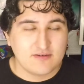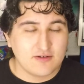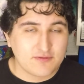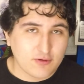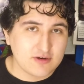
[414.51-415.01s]

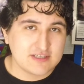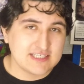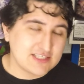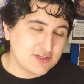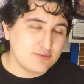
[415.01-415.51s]
Of course,
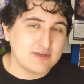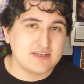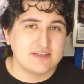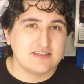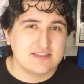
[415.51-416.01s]
his
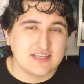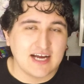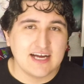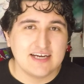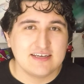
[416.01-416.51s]
human
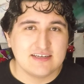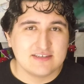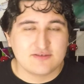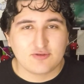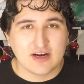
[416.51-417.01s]
side
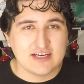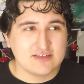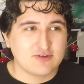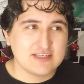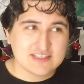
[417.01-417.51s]
is
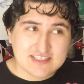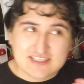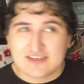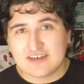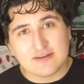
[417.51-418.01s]
tries to
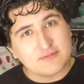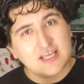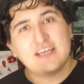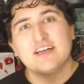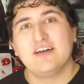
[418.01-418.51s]
steer him
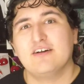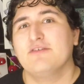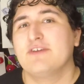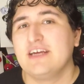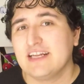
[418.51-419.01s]
clear
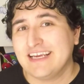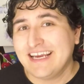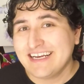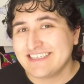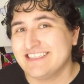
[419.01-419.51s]
of killing
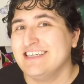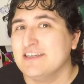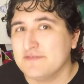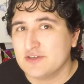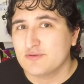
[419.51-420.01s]
innocent
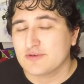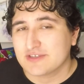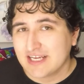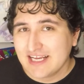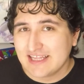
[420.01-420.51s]
individuals.